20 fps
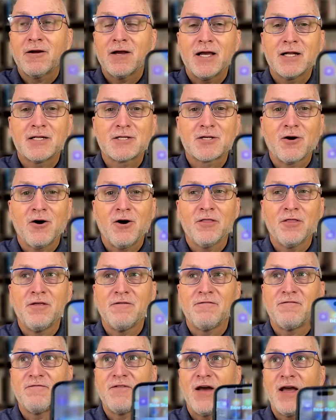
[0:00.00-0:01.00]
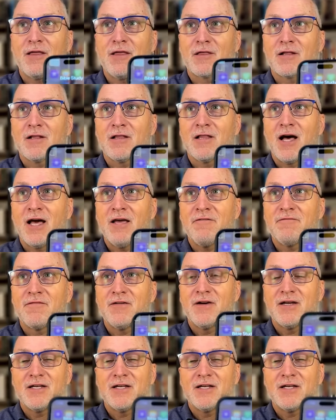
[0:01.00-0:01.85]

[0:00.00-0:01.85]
It's called the Faith Life